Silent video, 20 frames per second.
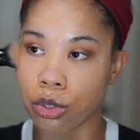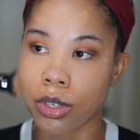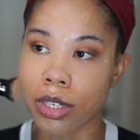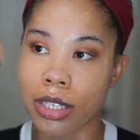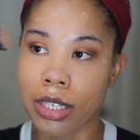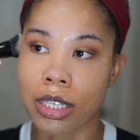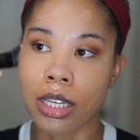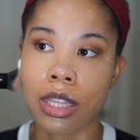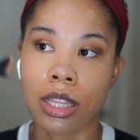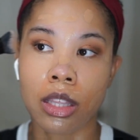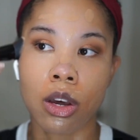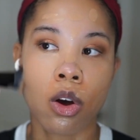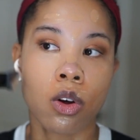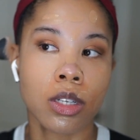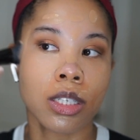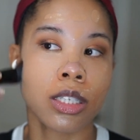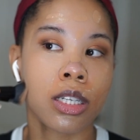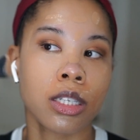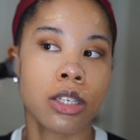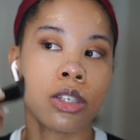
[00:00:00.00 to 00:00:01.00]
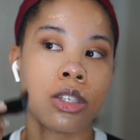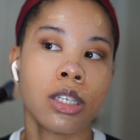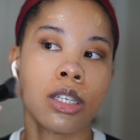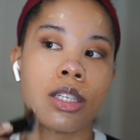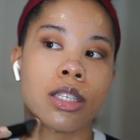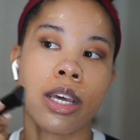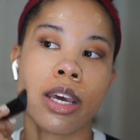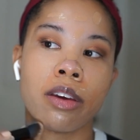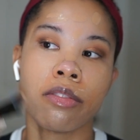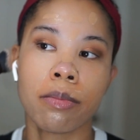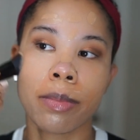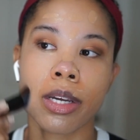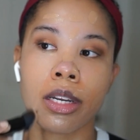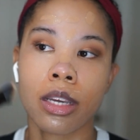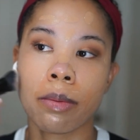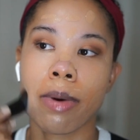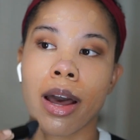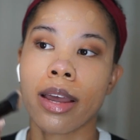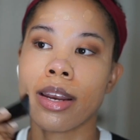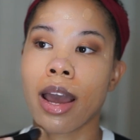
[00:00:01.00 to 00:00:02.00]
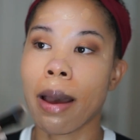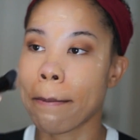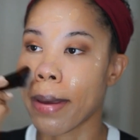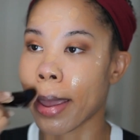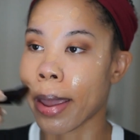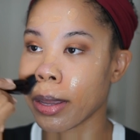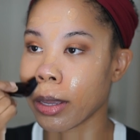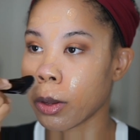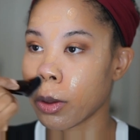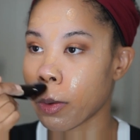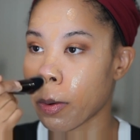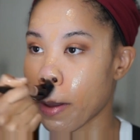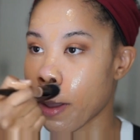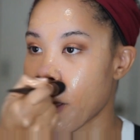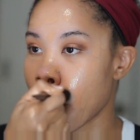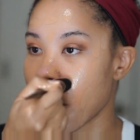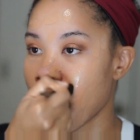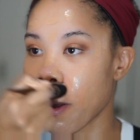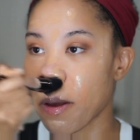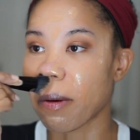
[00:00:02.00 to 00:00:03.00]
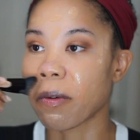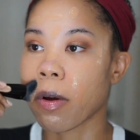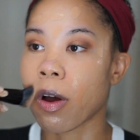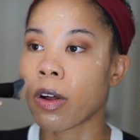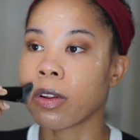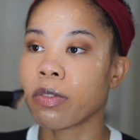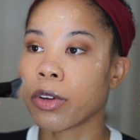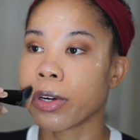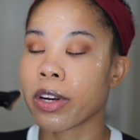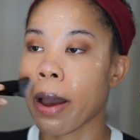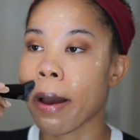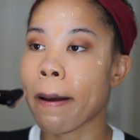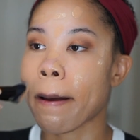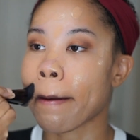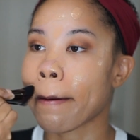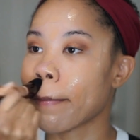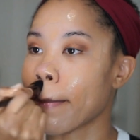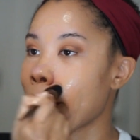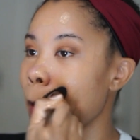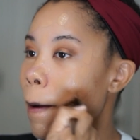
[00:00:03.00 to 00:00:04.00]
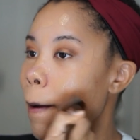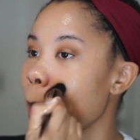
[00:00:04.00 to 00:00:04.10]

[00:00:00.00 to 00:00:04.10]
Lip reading: you can see that the goal is clearly to save money by not paying you for all of your time,